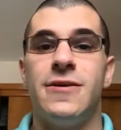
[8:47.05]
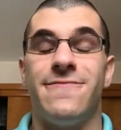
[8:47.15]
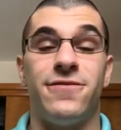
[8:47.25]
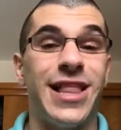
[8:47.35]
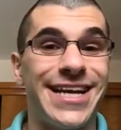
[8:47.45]

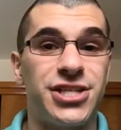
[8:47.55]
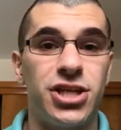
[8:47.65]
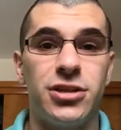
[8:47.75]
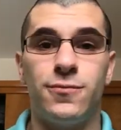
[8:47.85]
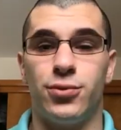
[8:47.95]

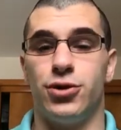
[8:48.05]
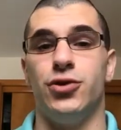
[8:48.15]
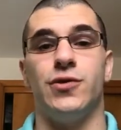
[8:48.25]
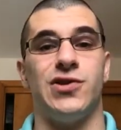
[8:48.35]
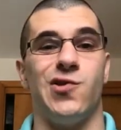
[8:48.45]
Flexion
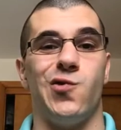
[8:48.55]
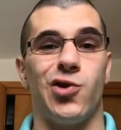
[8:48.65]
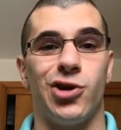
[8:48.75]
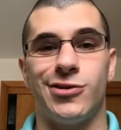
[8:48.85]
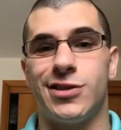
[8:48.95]
produced no
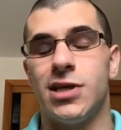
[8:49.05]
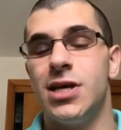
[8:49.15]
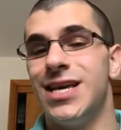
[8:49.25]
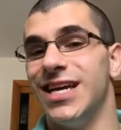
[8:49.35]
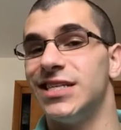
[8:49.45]
worse.
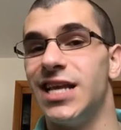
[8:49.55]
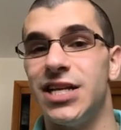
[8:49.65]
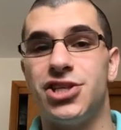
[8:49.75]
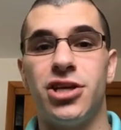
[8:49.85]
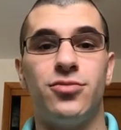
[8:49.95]

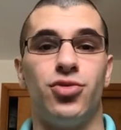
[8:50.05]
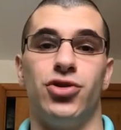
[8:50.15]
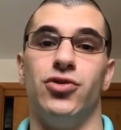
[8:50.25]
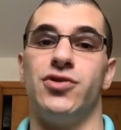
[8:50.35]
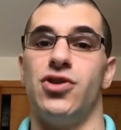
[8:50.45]
Extension
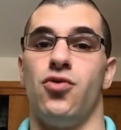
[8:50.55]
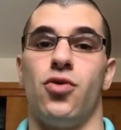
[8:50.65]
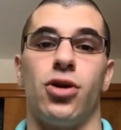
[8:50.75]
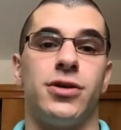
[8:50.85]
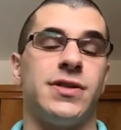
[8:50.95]
produced no
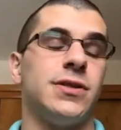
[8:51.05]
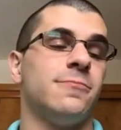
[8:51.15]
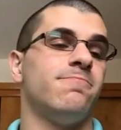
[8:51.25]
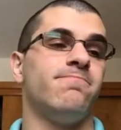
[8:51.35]
worse.